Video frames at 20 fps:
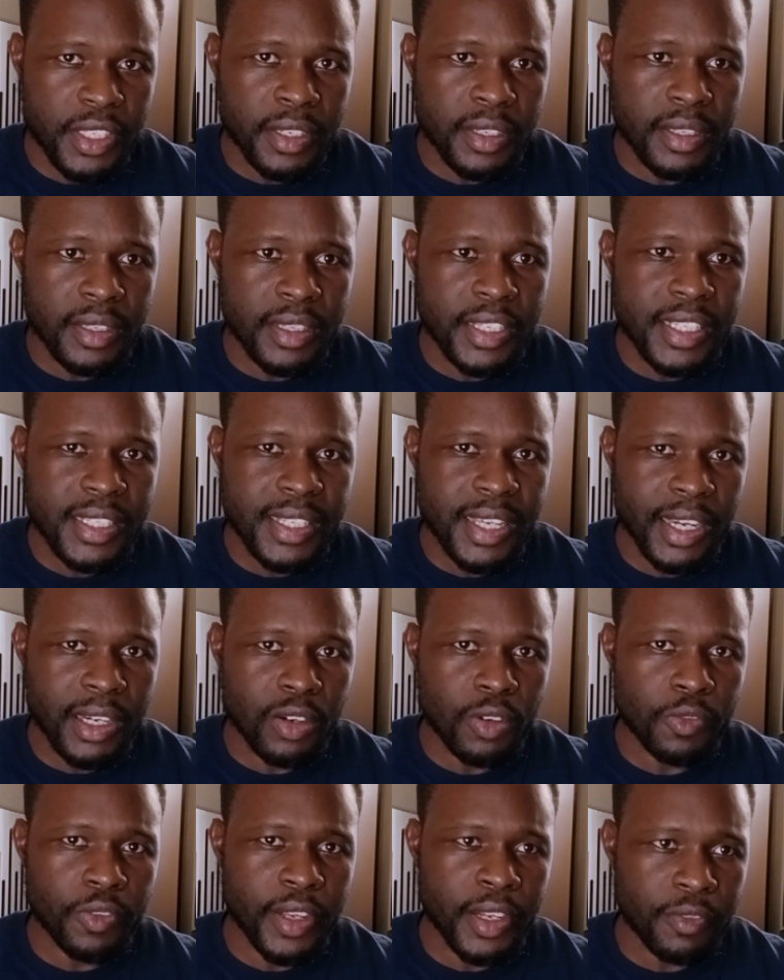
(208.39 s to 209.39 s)
in this kind
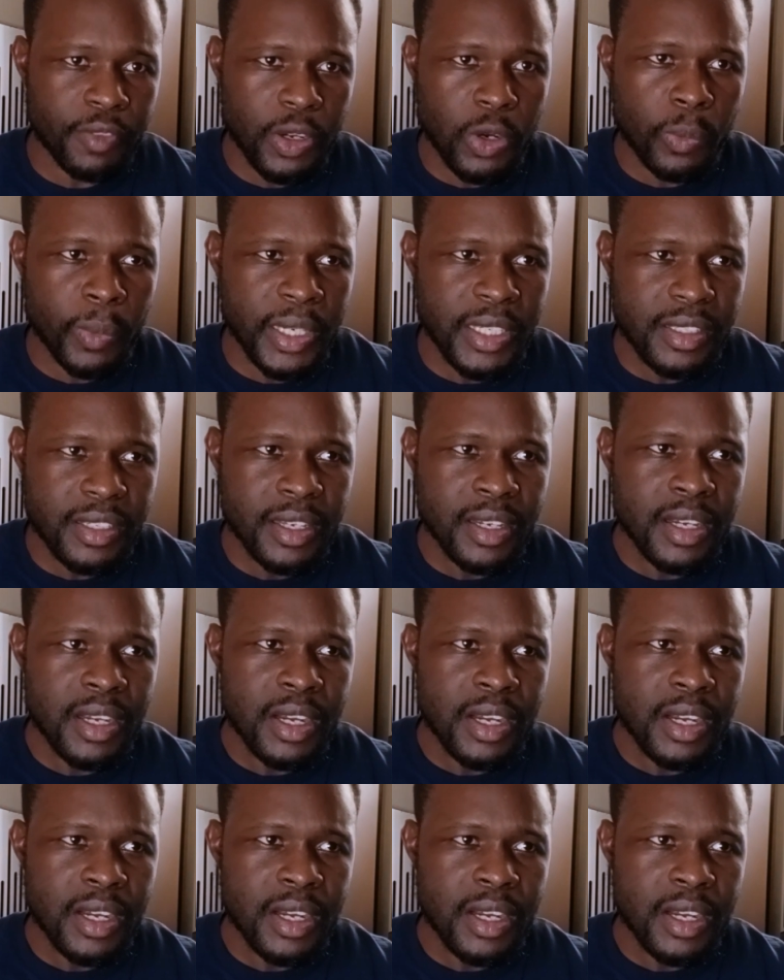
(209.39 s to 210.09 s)
of environment.